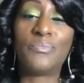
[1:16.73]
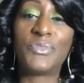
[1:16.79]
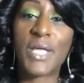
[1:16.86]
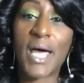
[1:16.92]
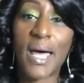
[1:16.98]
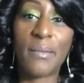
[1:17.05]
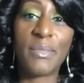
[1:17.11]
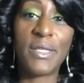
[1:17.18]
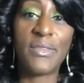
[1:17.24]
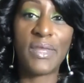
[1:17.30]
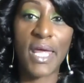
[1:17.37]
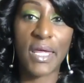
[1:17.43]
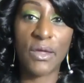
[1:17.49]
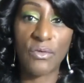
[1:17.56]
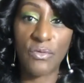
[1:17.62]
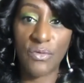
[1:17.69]
Diamond,
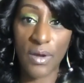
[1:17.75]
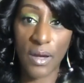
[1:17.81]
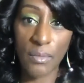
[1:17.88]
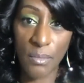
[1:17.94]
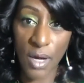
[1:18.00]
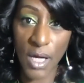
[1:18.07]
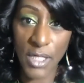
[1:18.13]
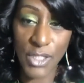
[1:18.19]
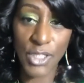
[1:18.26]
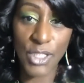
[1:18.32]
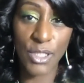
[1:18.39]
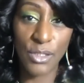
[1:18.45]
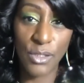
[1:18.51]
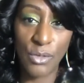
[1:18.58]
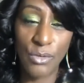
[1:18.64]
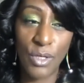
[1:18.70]
thank you very much.
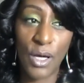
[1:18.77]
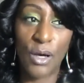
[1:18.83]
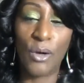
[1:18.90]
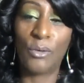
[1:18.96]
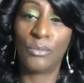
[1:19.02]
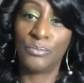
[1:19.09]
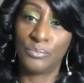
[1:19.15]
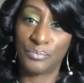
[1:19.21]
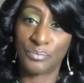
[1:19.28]
You know,